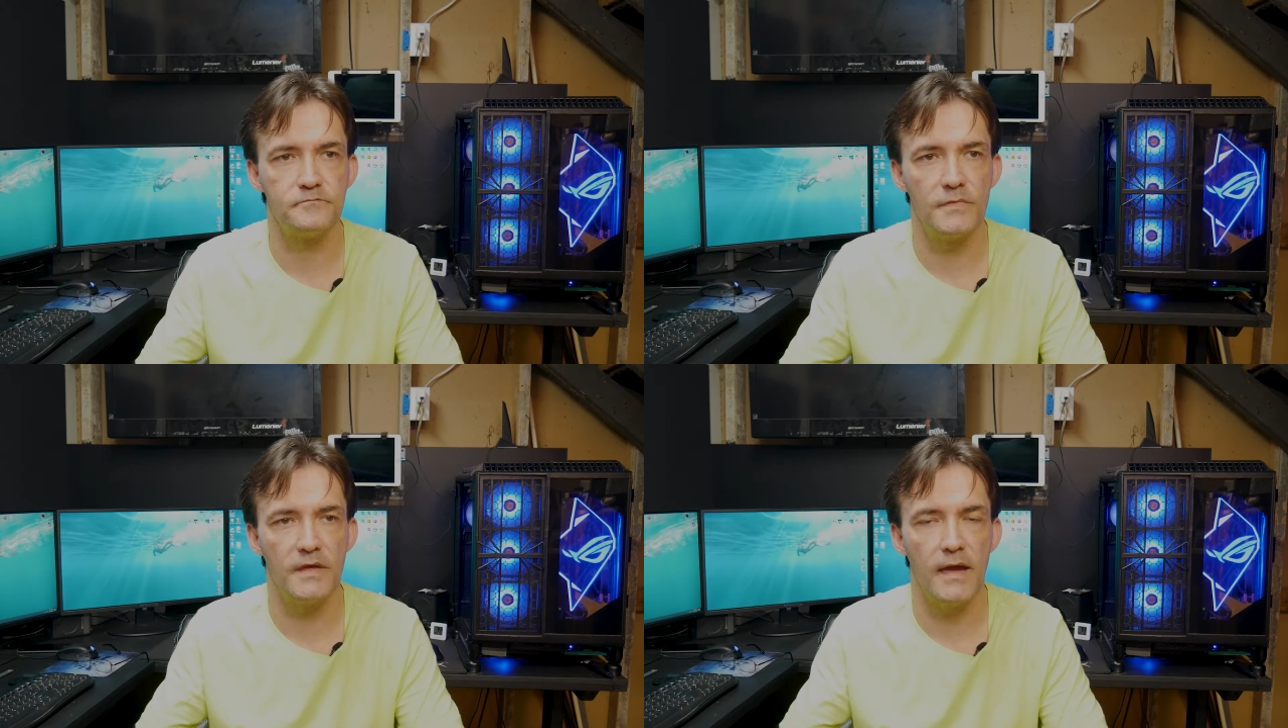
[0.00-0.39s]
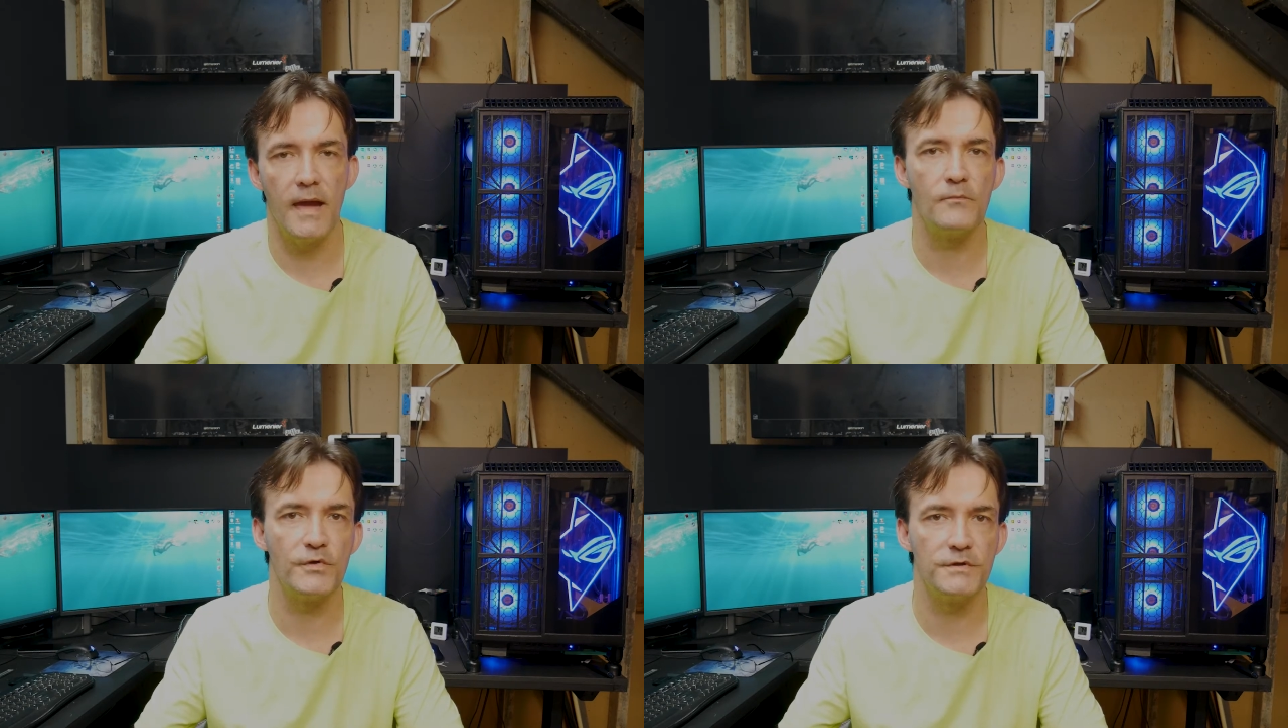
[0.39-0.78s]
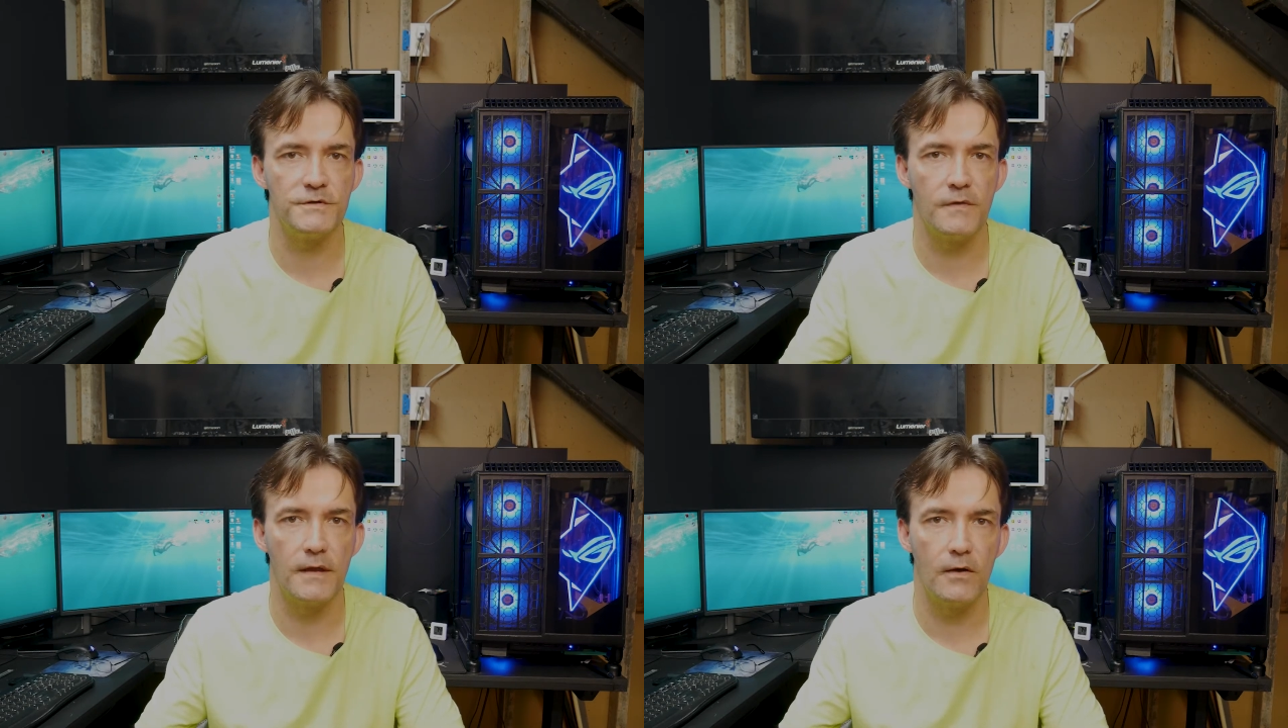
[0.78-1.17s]
the
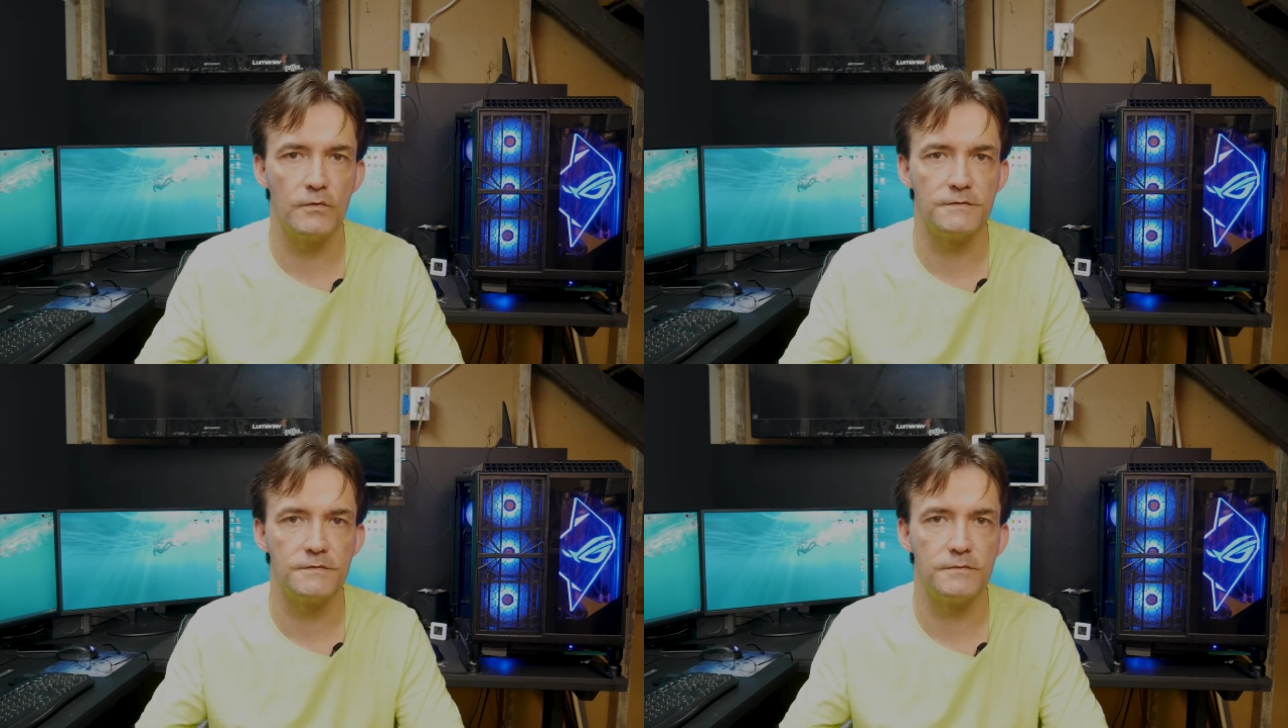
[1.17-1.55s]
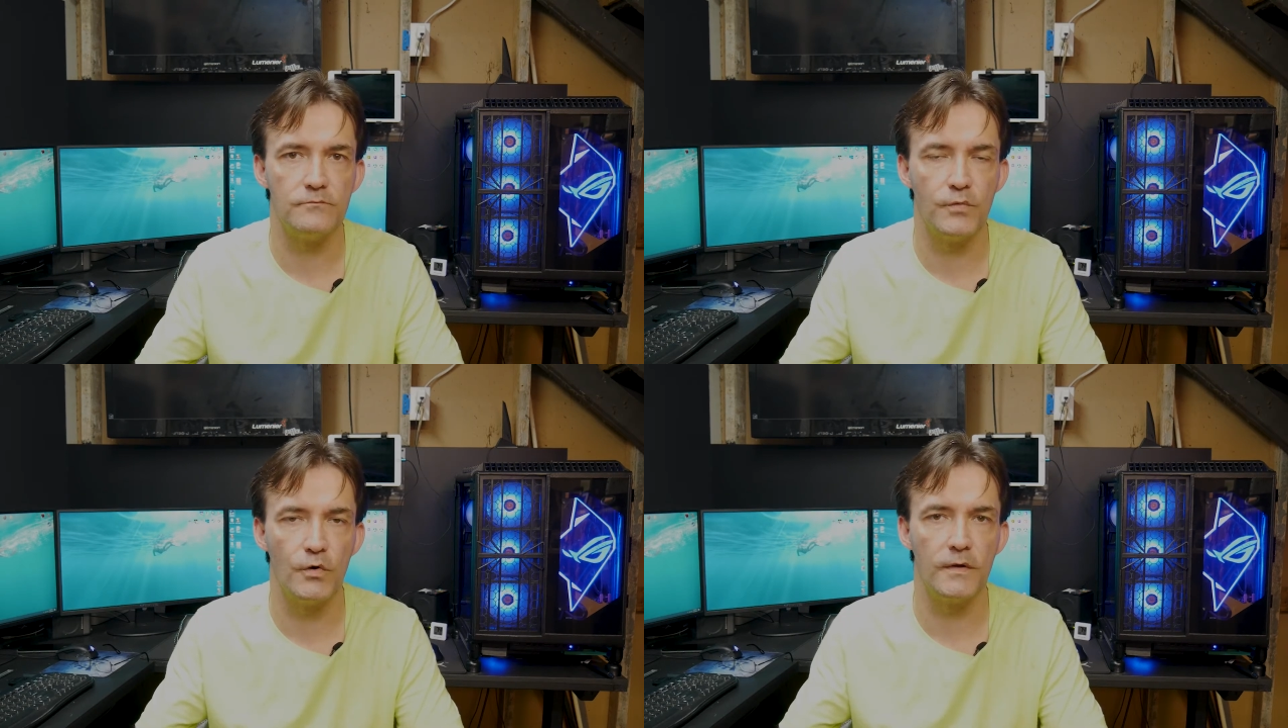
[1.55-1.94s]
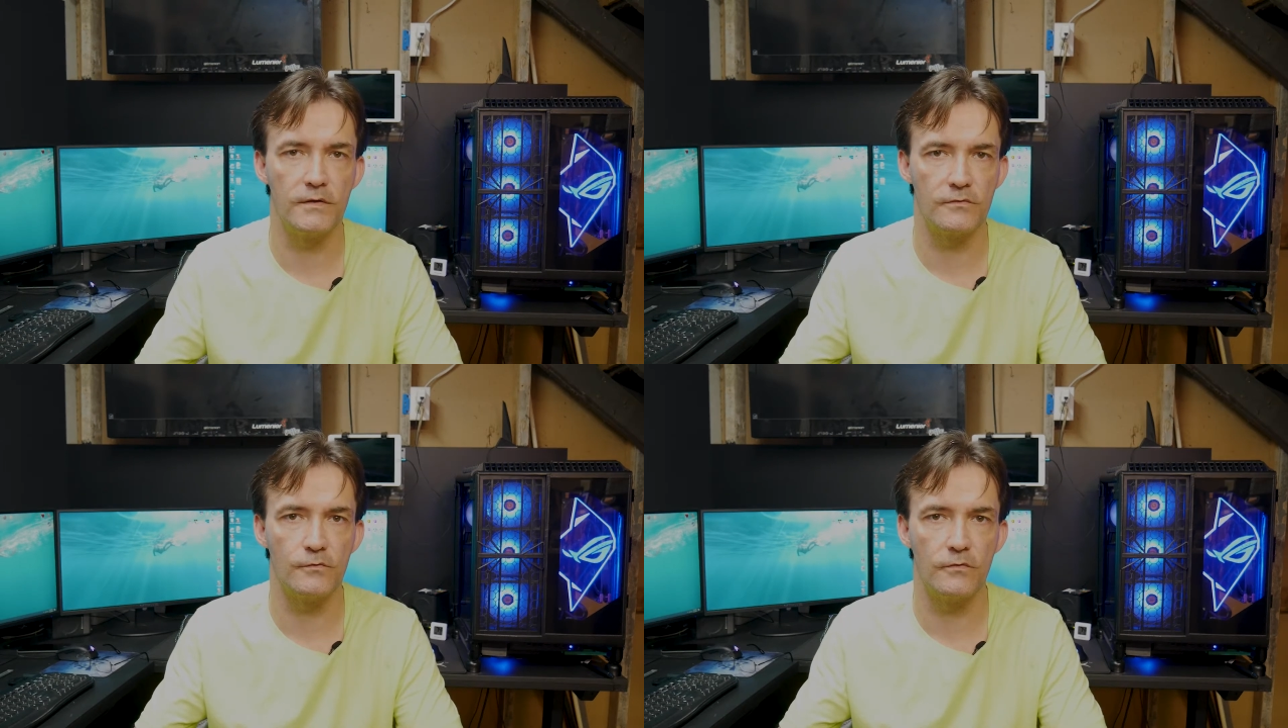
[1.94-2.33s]
amperage that I was
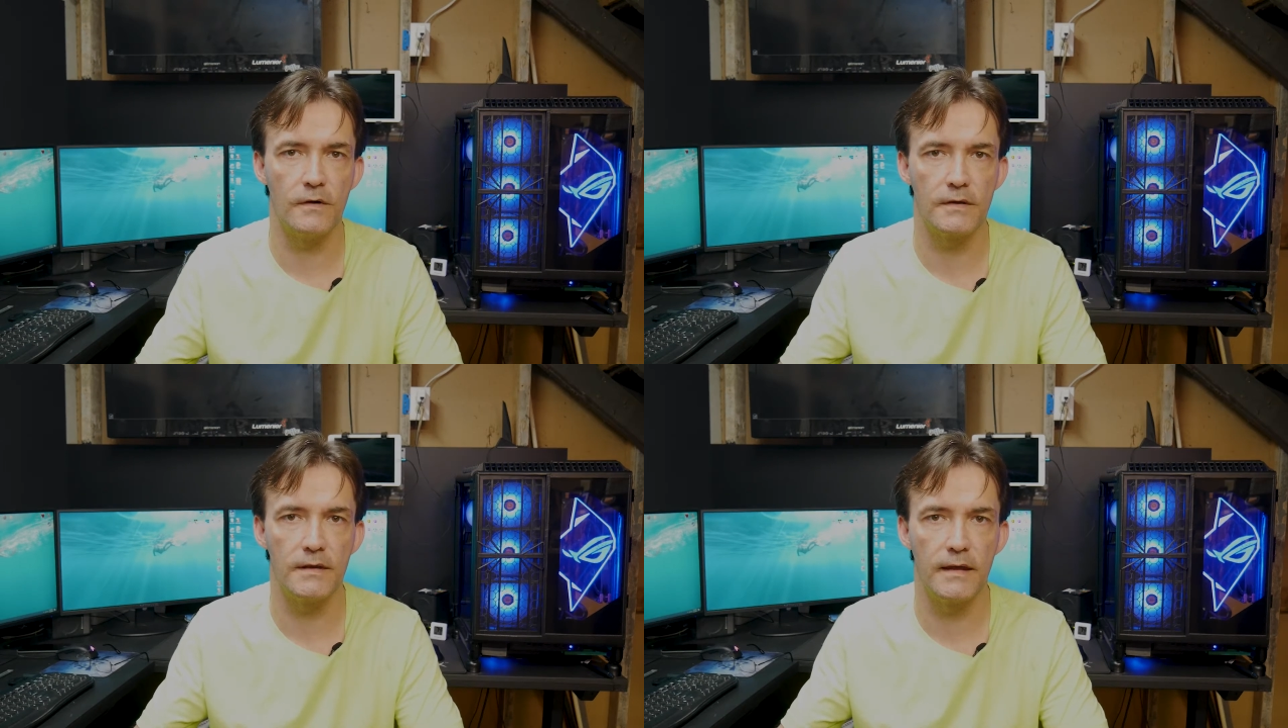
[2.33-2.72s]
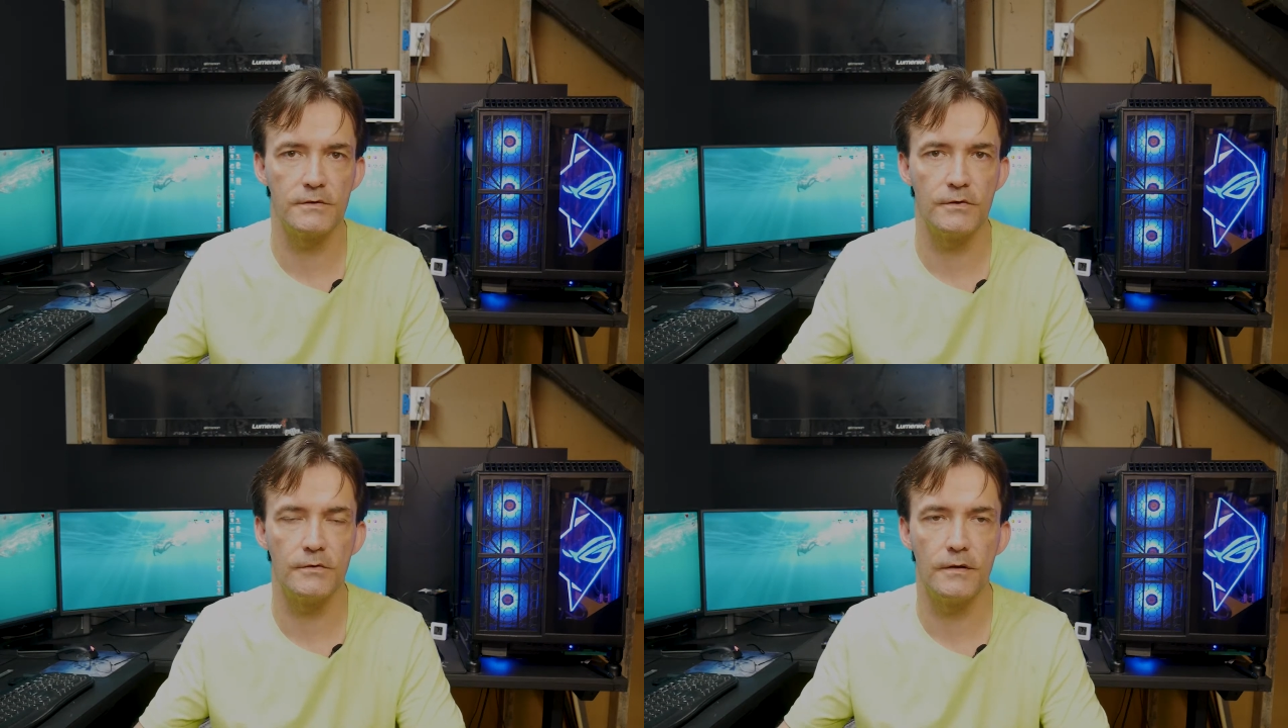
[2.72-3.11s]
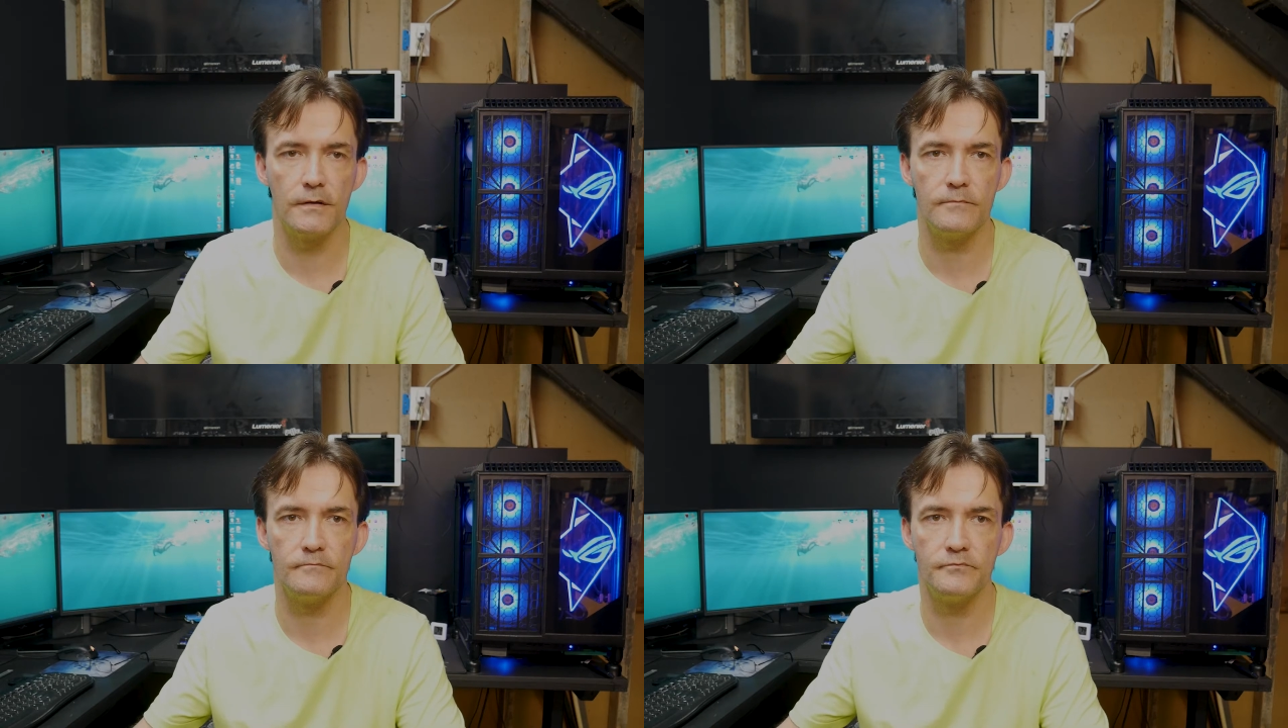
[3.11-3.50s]
pulling through the
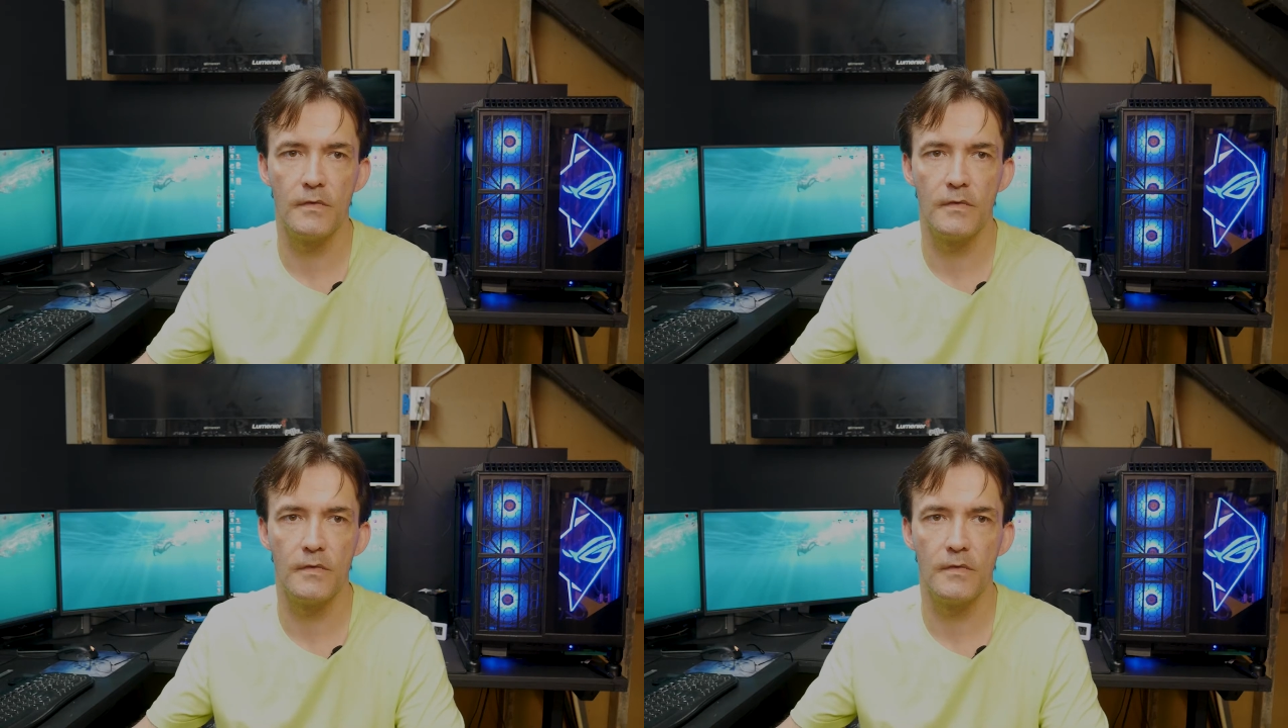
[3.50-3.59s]
connector.